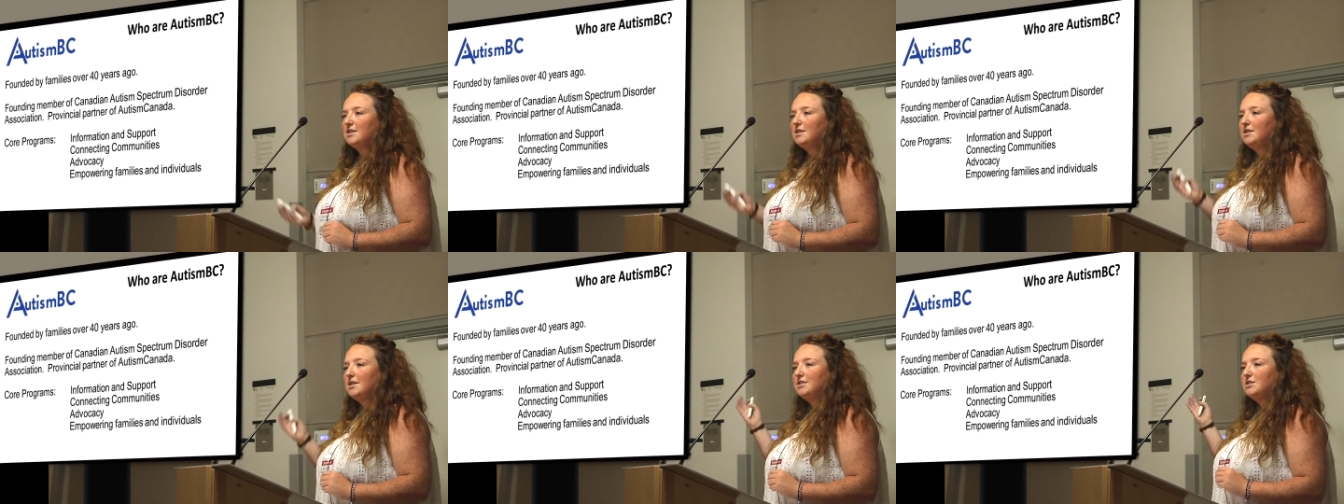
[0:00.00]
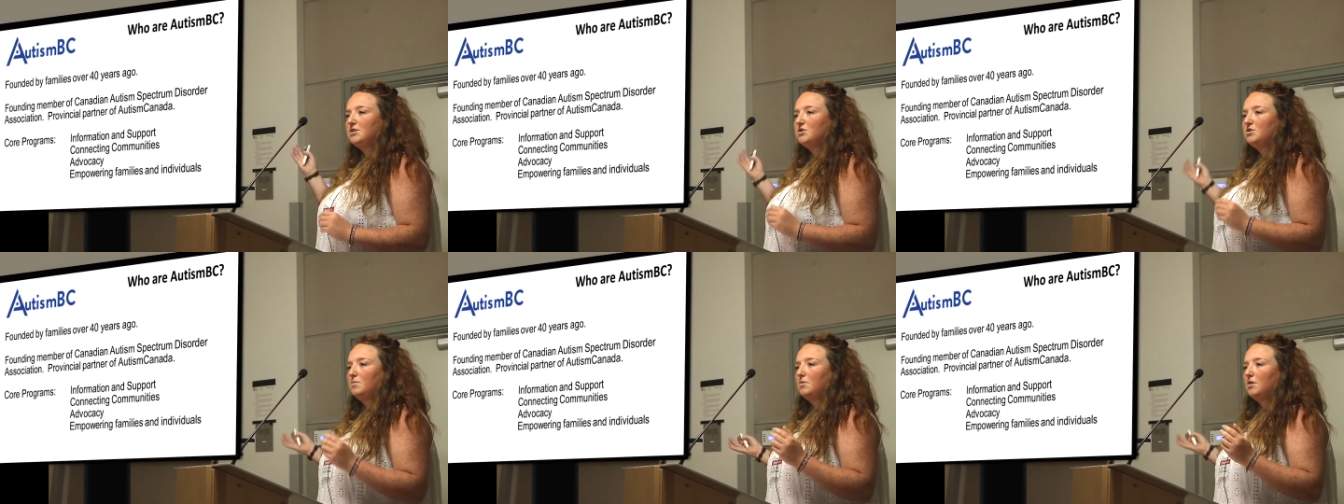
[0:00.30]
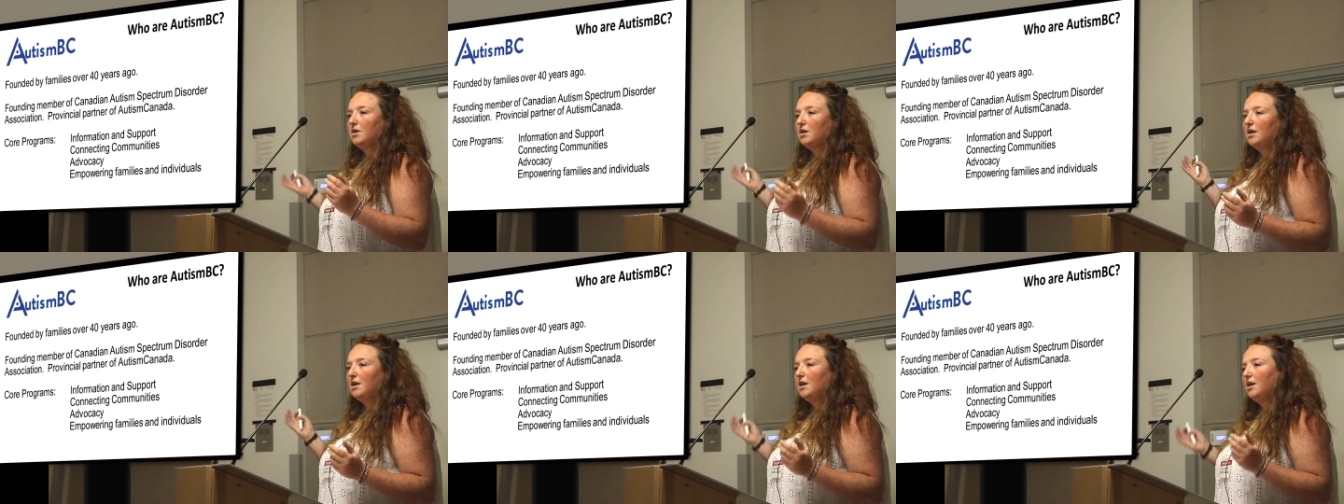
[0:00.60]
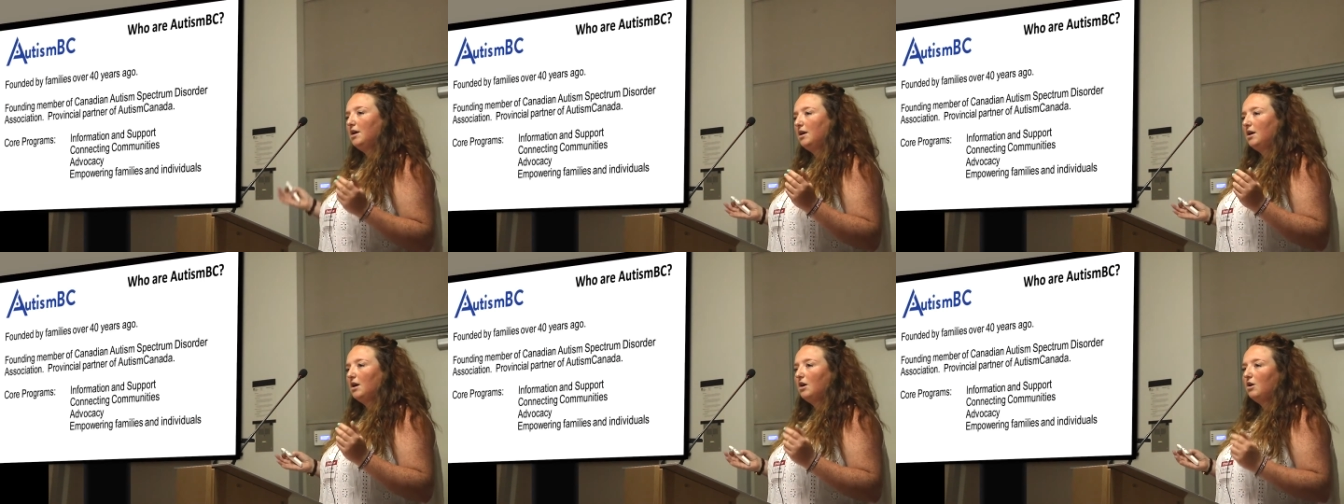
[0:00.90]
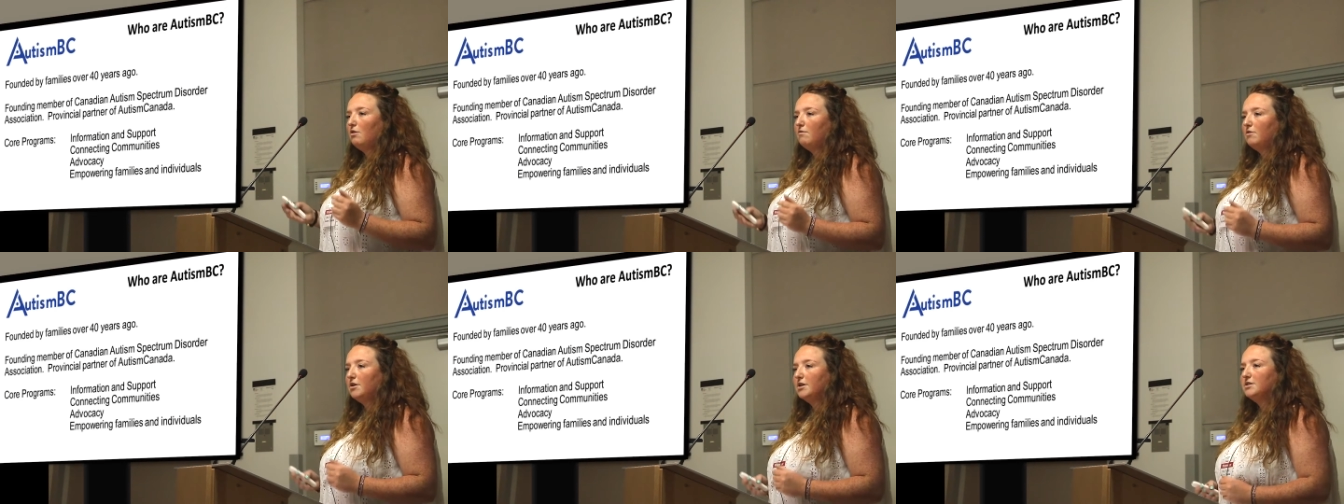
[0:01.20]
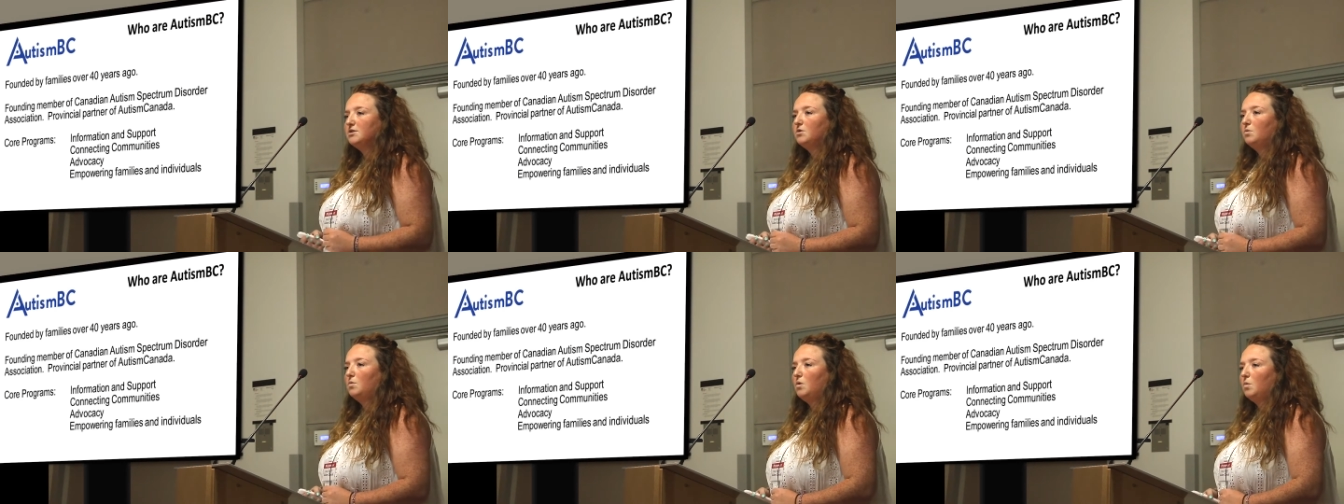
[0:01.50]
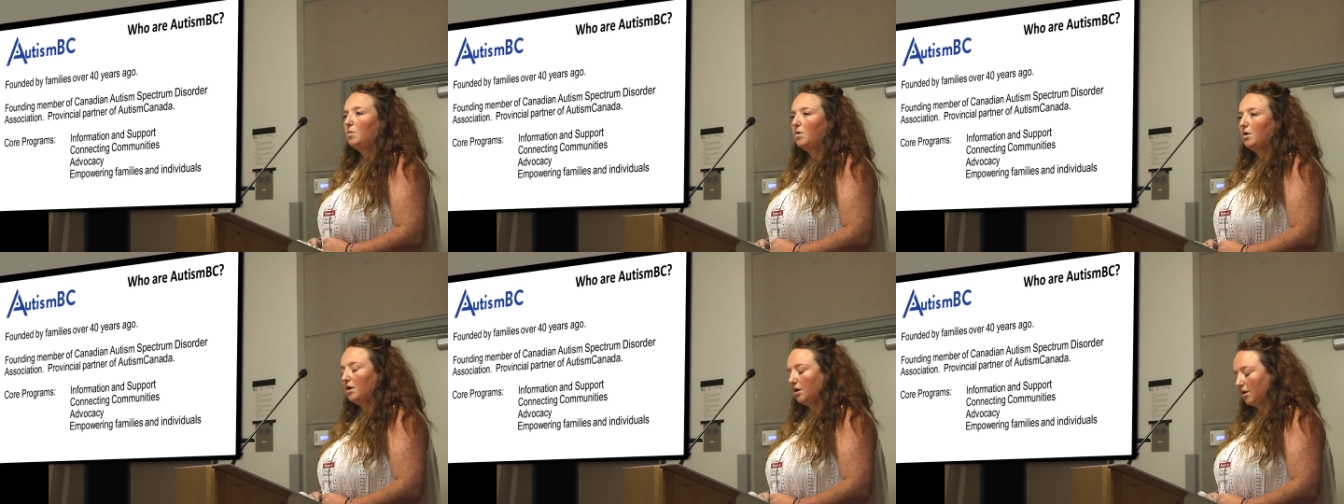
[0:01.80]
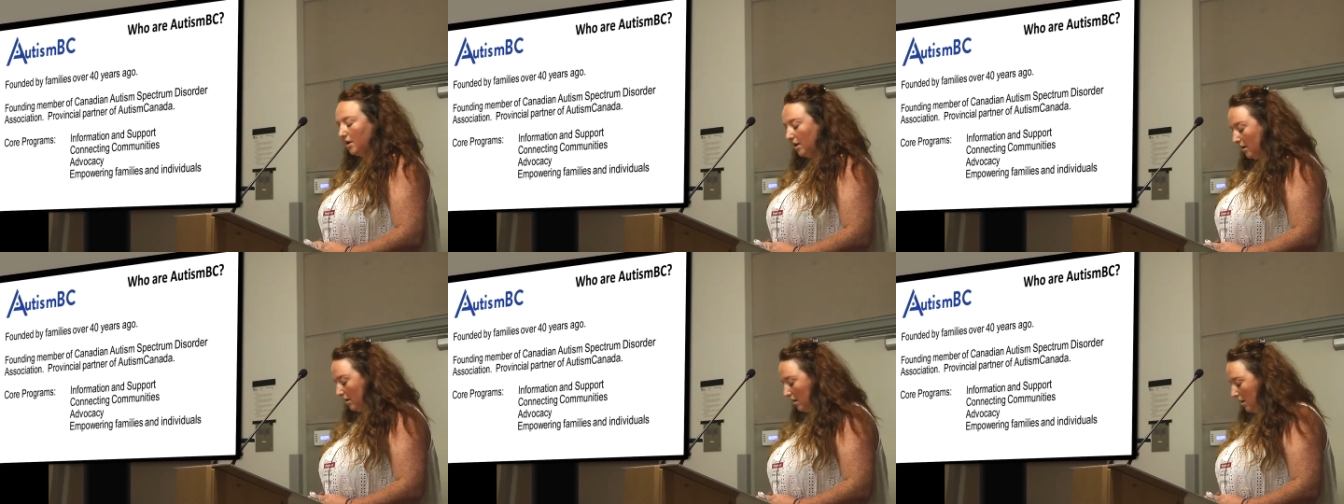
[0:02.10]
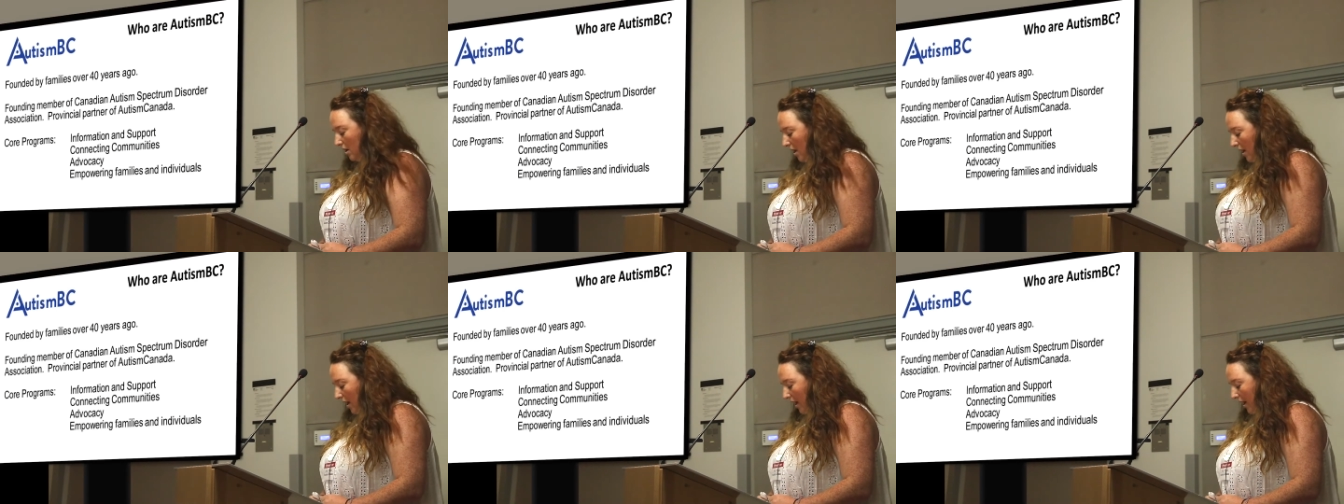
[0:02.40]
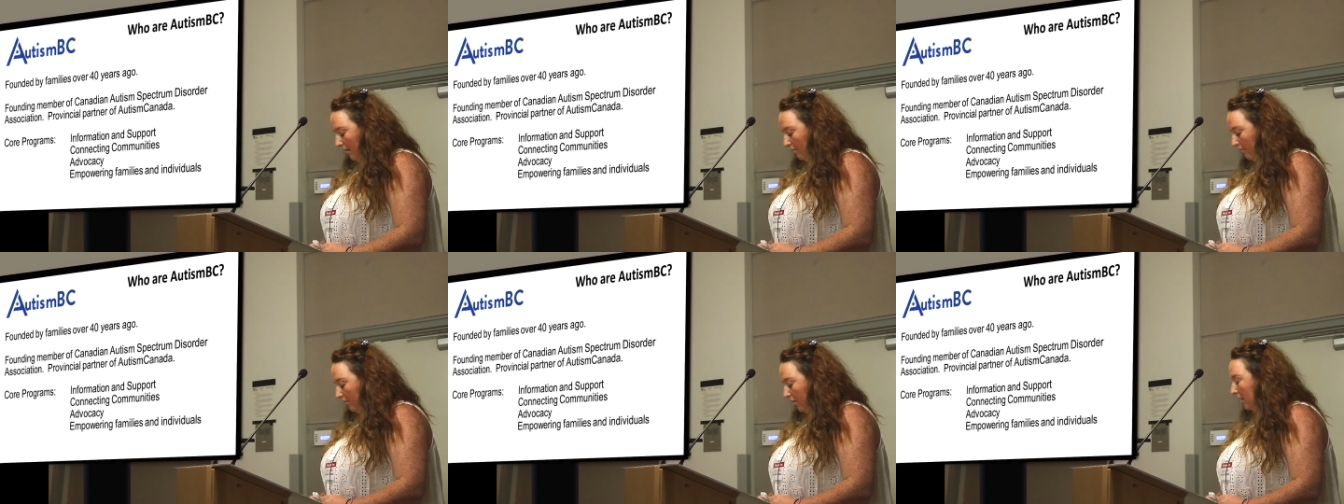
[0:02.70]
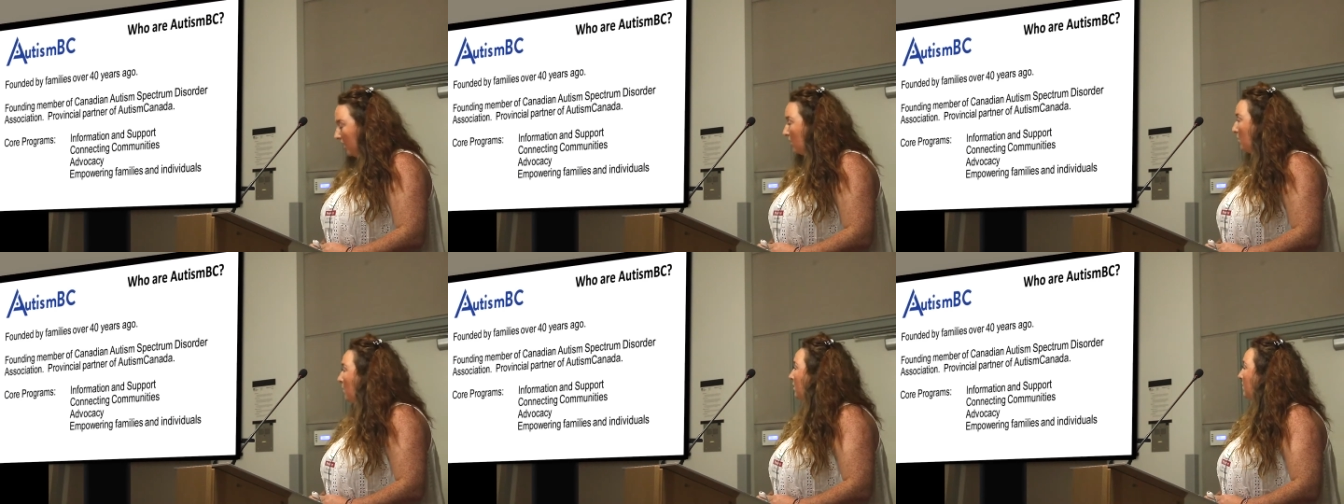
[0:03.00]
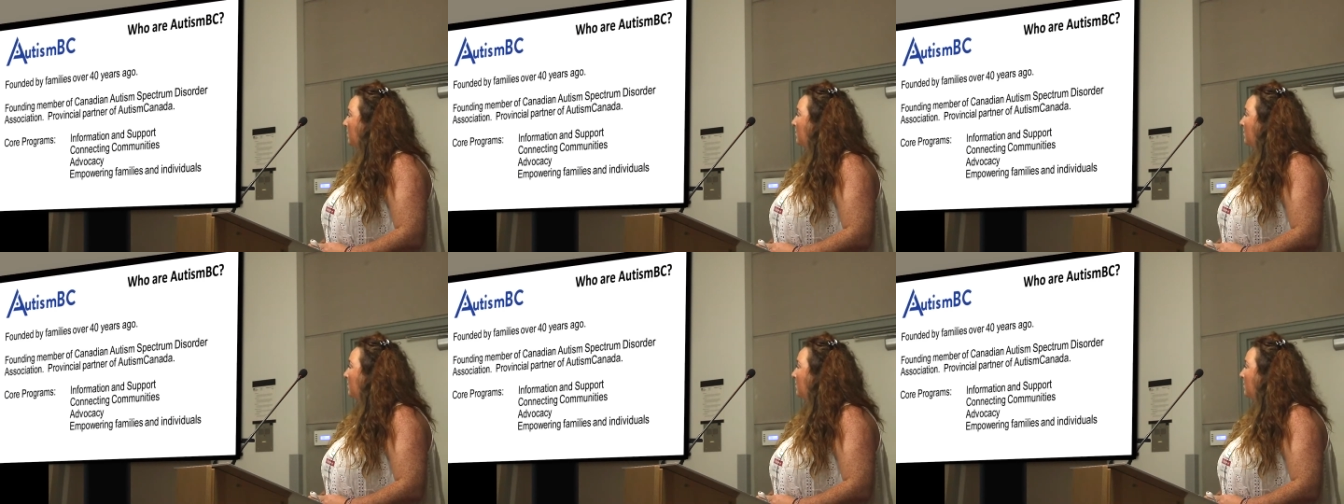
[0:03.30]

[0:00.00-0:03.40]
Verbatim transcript: and these are some of the key areas that we work in. And really, one